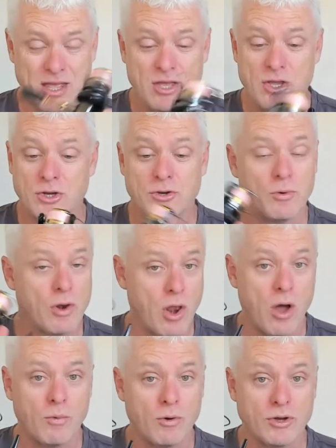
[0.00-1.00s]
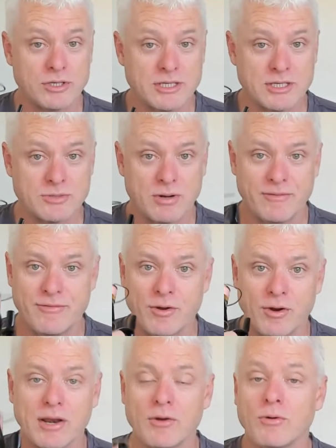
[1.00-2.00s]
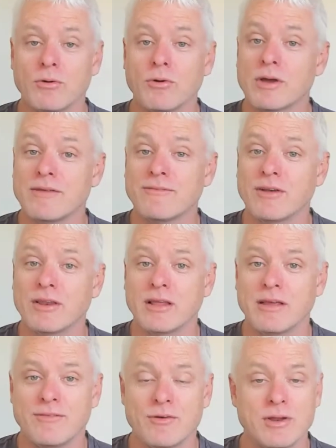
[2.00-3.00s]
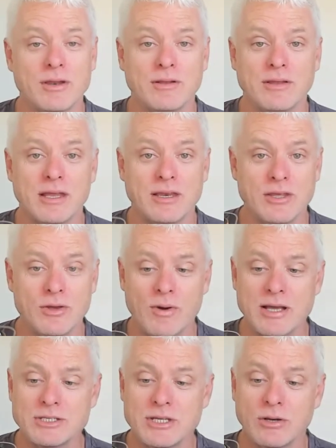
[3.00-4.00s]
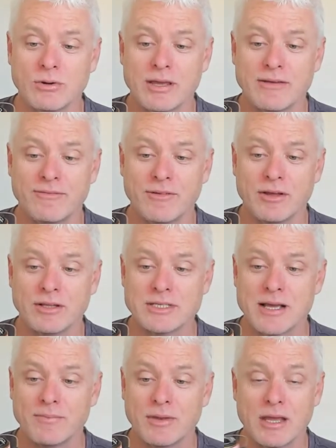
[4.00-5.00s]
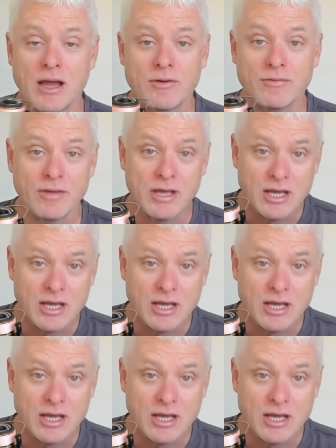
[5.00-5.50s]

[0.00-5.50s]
you could do a lot worse than this one. If you're if you're in the US and you're looking for something to go